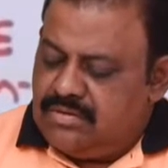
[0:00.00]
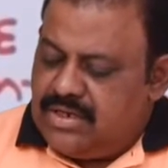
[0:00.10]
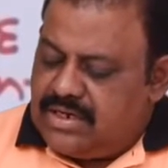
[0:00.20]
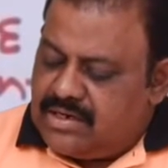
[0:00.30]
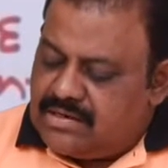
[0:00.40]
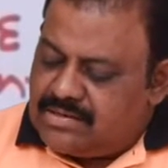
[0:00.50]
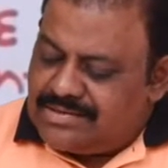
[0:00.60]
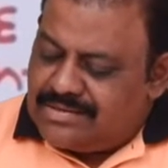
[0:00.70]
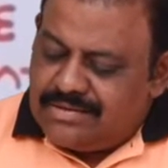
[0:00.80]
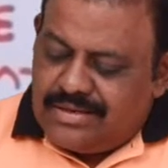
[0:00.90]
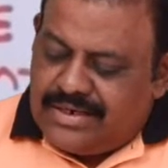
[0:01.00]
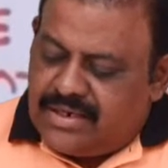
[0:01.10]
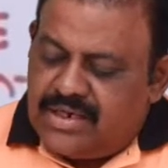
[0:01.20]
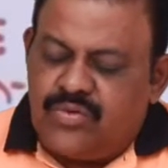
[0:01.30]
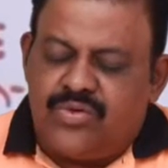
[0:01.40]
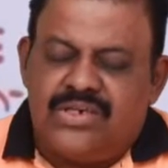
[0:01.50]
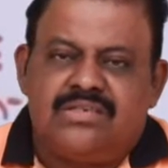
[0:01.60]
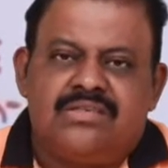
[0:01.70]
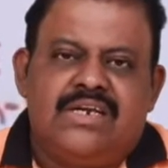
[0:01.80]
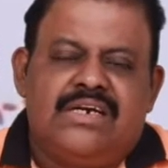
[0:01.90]
There are return
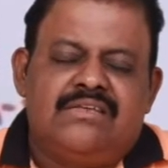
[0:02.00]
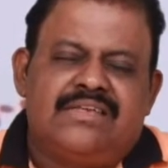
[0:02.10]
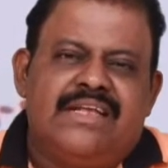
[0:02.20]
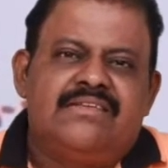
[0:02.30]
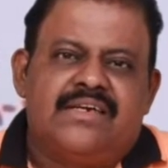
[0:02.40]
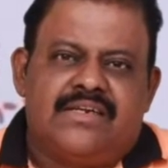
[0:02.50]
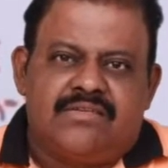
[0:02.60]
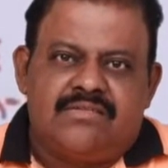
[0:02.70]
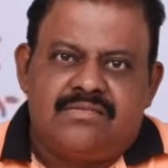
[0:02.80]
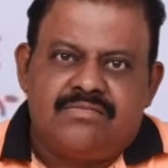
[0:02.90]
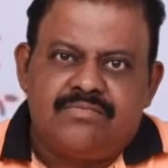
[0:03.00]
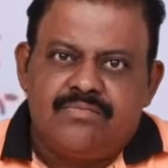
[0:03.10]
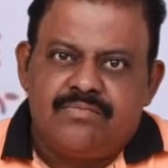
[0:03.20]
inwards, that is sales returns.